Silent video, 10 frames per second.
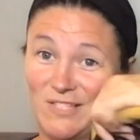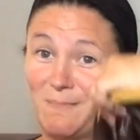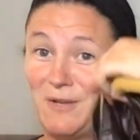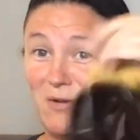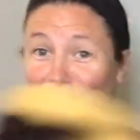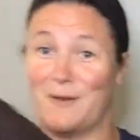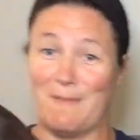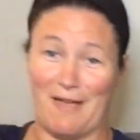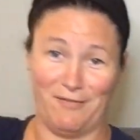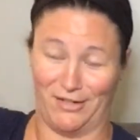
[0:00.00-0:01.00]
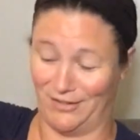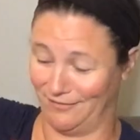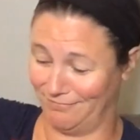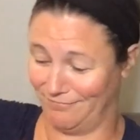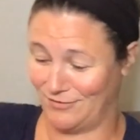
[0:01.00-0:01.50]
somebody will want a Maverick
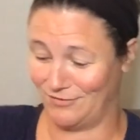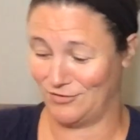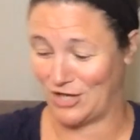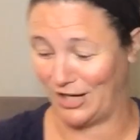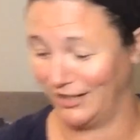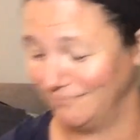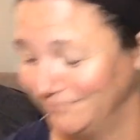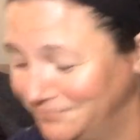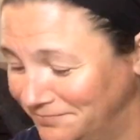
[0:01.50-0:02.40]
jacket.